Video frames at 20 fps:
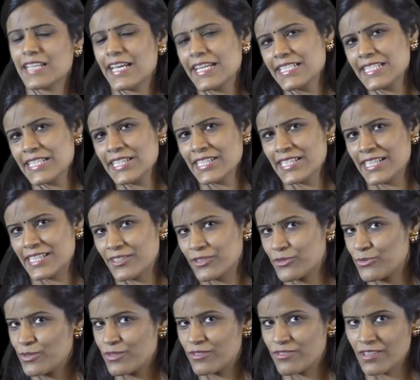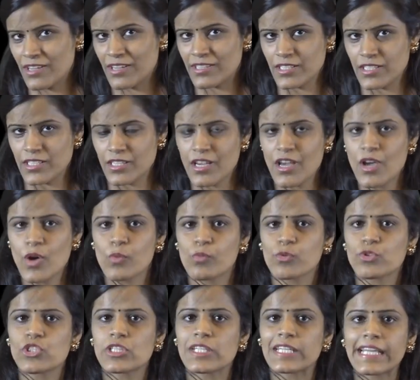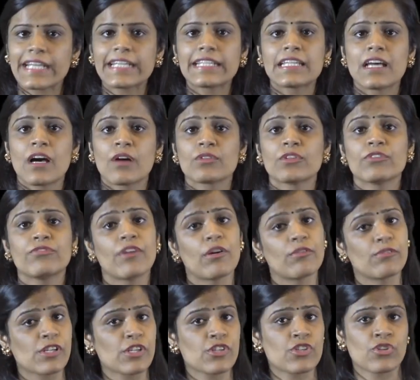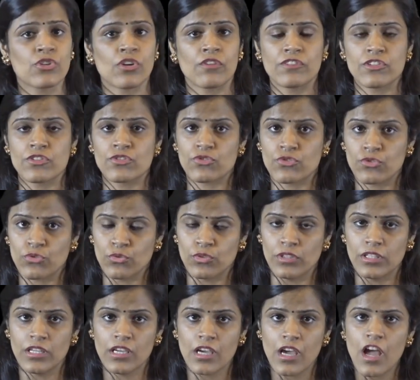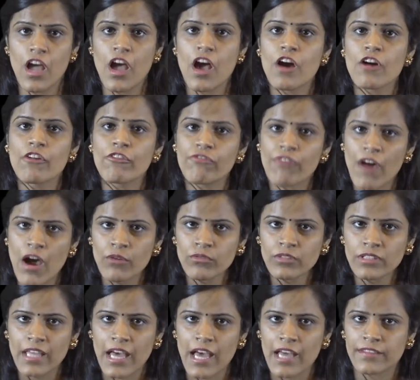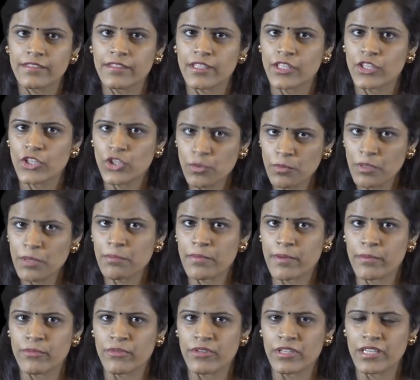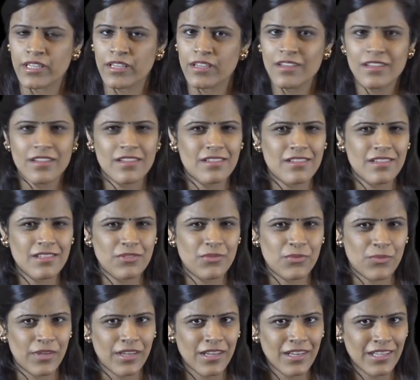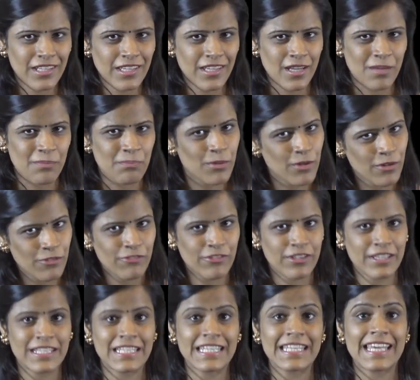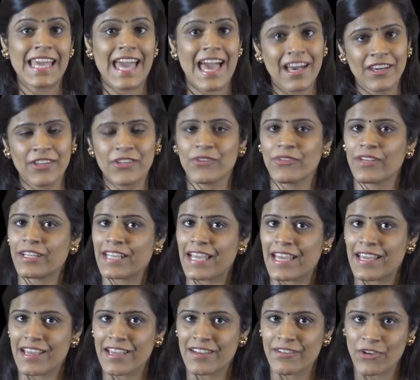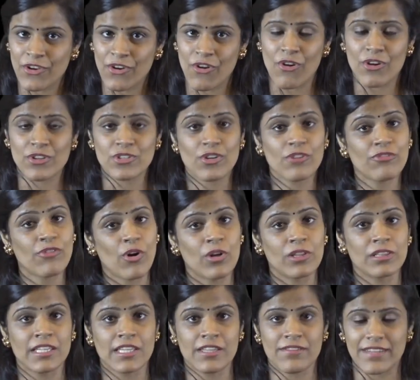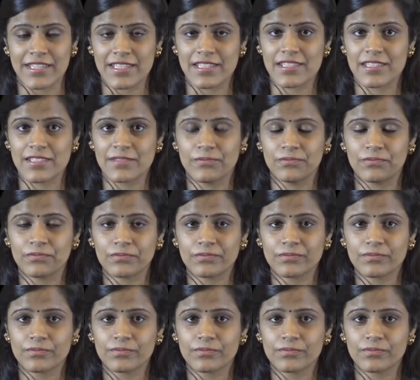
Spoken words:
A 1993 study, which laid down the foundation of this rule, found that the human memory is rarely a perfectly accurate record of all the events.